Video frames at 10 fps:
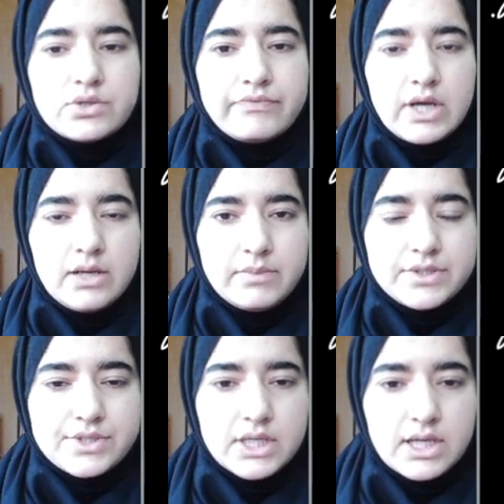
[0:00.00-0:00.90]
of
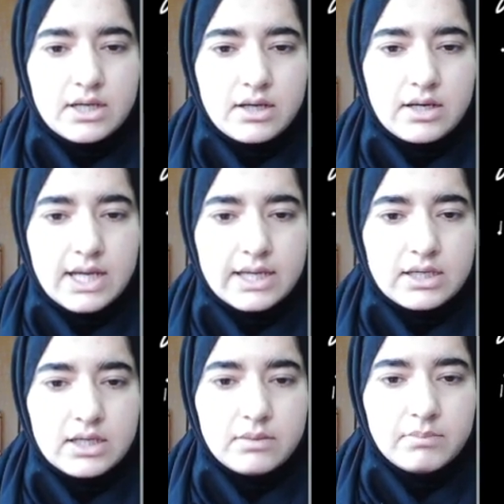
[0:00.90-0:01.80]
alimentary canal
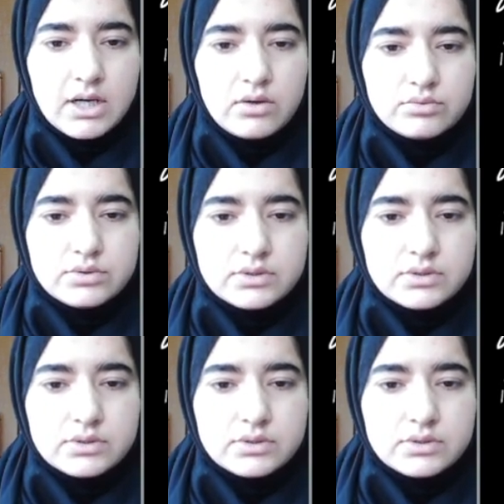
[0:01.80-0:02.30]
like in mouth,